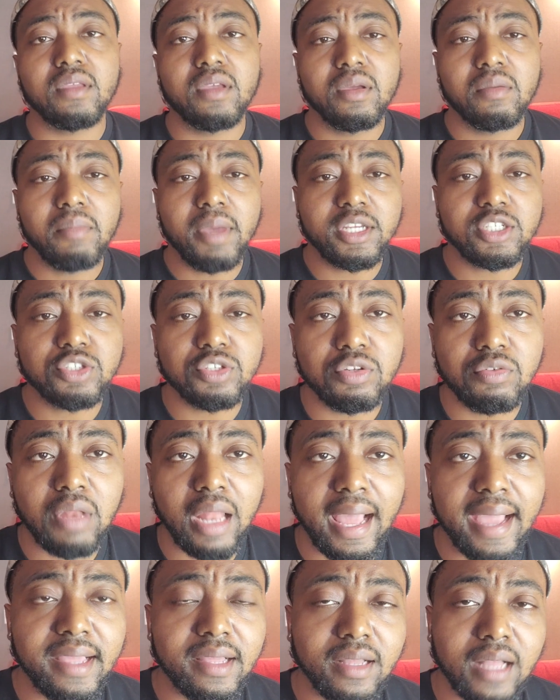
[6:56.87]
Make sure you
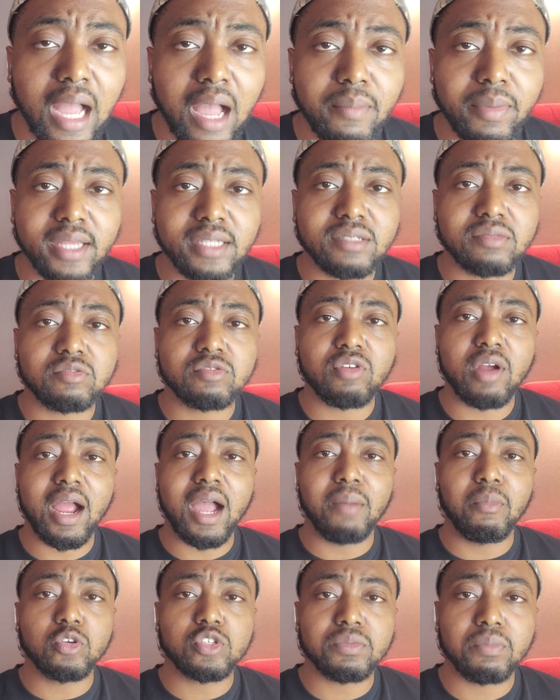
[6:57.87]
like, comment, and
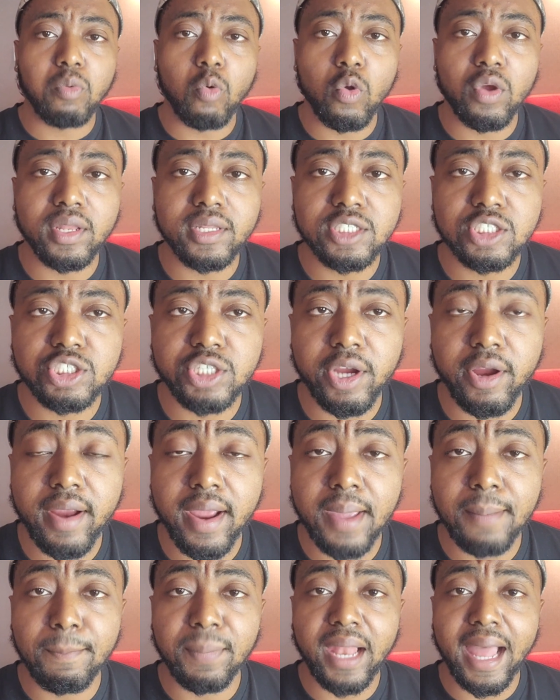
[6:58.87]
subscribe. Most importantly, share
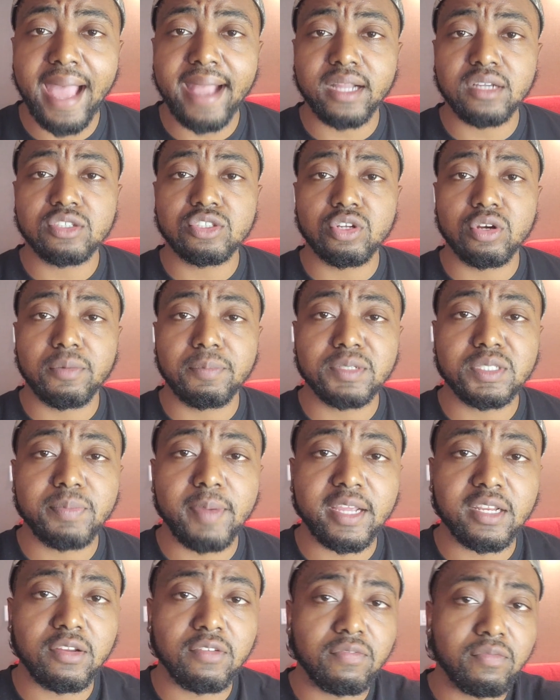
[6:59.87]
a black conservative
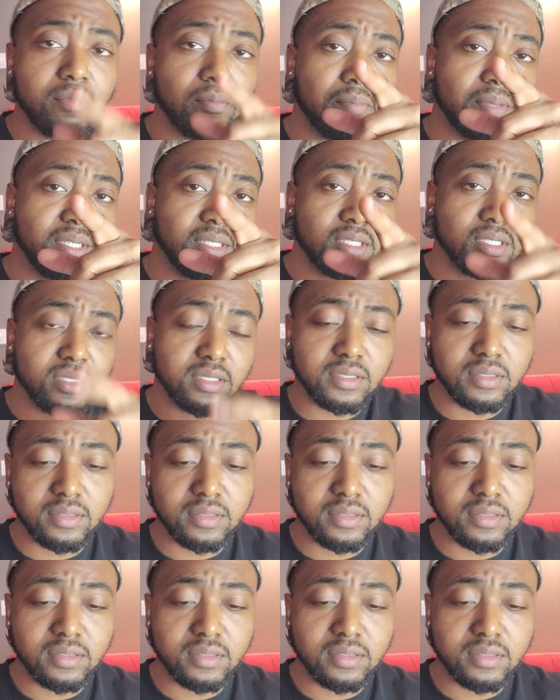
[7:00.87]
perspective. Peace.